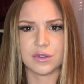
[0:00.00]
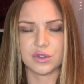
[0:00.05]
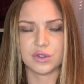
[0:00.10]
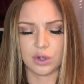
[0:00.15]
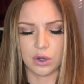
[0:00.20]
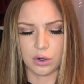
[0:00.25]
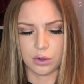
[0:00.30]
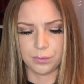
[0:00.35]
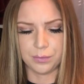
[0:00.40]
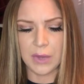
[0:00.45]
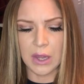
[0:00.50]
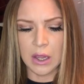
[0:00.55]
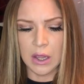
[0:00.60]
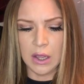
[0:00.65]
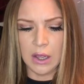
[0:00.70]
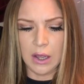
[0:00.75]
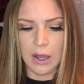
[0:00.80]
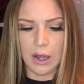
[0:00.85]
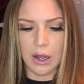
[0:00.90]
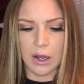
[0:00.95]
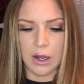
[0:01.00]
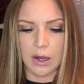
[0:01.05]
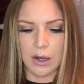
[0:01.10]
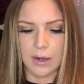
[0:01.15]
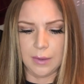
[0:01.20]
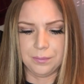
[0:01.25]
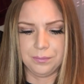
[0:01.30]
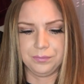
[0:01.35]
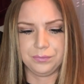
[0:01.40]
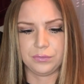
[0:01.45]
So,
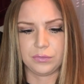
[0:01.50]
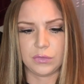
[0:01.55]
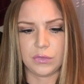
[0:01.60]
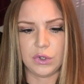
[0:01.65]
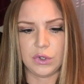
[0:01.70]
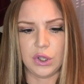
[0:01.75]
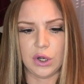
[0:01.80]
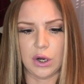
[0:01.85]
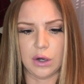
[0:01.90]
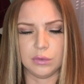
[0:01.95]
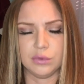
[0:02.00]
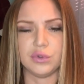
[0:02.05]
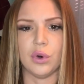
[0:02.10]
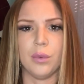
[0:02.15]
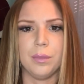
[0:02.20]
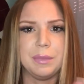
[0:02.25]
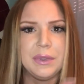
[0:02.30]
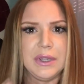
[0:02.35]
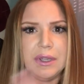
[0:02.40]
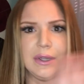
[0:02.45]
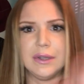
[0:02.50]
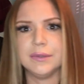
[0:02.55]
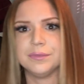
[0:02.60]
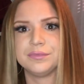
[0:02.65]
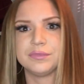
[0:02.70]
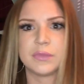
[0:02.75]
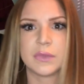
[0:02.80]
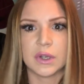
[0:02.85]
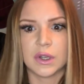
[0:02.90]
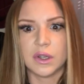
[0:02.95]
you know, don't be
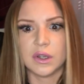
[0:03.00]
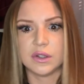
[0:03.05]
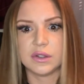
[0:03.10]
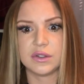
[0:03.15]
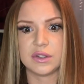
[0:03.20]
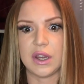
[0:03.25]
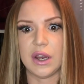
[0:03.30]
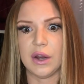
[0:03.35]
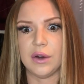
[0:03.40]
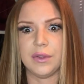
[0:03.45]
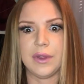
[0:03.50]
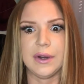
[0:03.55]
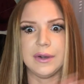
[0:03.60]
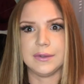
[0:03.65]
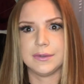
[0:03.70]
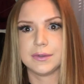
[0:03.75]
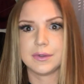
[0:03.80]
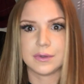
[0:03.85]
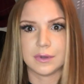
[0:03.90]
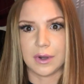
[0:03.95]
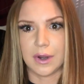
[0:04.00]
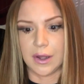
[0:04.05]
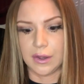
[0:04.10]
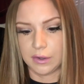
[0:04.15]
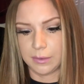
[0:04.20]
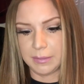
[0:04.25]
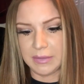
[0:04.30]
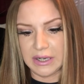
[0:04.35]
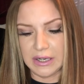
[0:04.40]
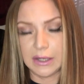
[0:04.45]
scared that it's the
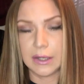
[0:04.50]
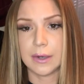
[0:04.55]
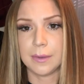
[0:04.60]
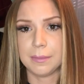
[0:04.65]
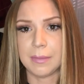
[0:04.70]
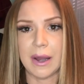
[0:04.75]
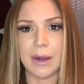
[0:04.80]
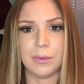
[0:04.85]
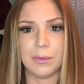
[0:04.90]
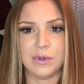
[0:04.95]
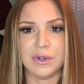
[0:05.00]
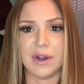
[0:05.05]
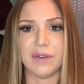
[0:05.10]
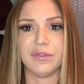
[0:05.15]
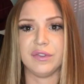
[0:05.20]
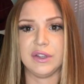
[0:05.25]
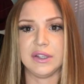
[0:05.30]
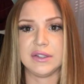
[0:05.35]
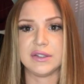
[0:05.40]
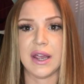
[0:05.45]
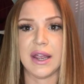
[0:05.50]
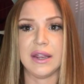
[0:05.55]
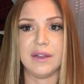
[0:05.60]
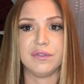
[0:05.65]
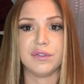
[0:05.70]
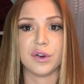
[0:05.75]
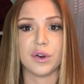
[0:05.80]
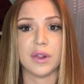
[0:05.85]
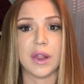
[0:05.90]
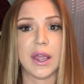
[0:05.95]
color medium. I would definitely say
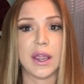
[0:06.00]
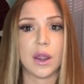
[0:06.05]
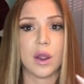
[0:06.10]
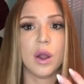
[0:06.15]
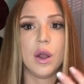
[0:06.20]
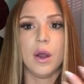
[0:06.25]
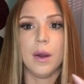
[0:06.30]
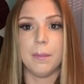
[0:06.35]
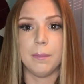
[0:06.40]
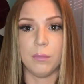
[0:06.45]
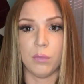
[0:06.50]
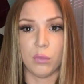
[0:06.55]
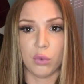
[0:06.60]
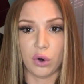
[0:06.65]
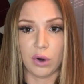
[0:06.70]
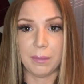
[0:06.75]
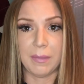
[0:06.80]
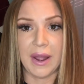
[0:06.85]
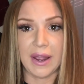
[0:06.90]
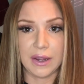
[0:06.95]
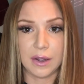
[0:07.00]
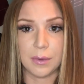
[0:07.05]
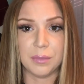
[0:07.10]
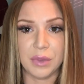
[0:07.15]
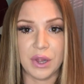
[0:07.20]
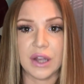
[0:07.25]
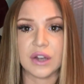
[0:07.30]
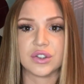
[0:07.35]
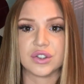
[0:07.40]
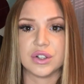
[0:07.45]
if you're like more my
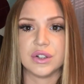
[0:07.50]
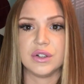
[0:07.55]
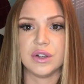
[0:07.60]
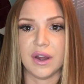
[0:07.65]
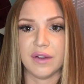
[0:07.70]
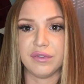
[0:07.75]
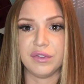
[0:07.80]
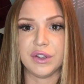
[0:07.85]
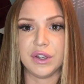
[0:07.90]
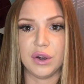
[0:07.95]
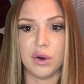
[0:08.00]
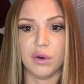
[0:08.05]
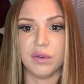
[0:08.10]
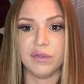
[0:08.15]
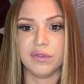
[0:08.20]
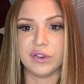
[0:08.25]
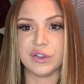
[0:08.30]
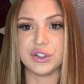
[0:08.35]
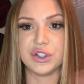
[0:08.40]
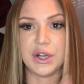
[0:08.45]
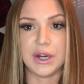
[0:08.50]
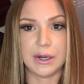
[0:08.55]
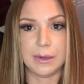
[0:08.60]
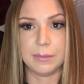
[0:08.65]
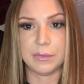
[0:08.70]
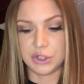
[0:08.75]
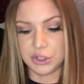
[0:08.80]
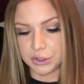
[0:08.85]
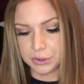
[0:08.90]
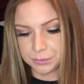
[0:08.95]
complexion, definitely go for shade
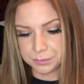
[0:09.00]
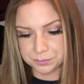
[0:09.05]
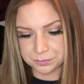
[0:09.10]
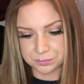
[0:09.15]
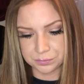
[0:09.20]
number 2.